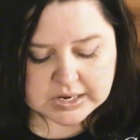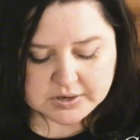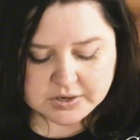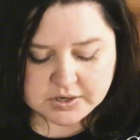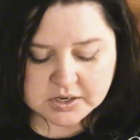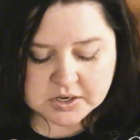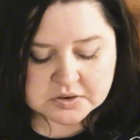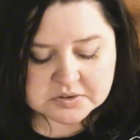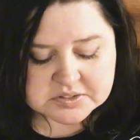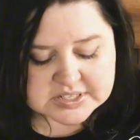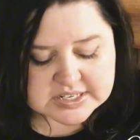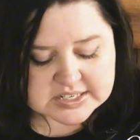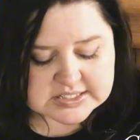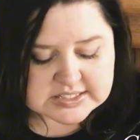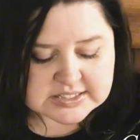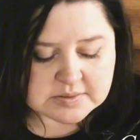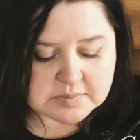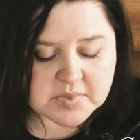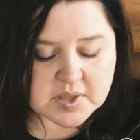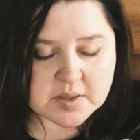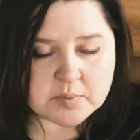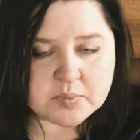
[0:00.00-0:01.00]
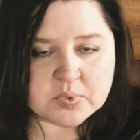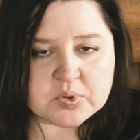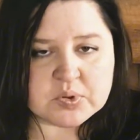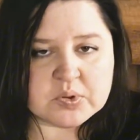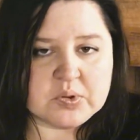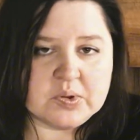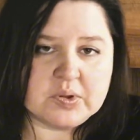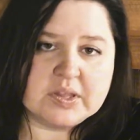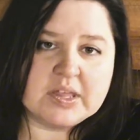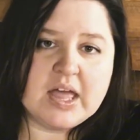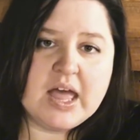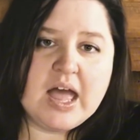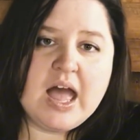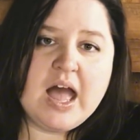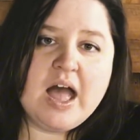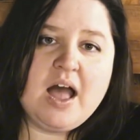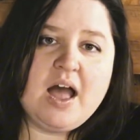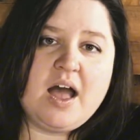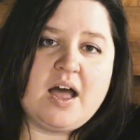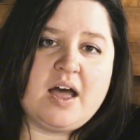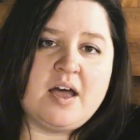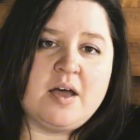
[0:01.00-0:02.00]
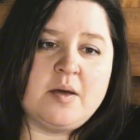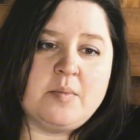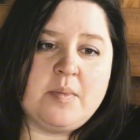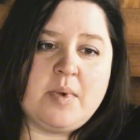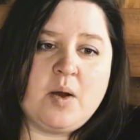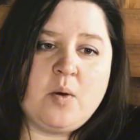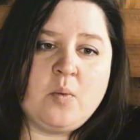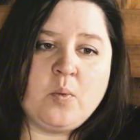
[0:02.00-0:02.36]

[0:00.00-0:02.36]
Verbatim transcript: New Testament book. Um,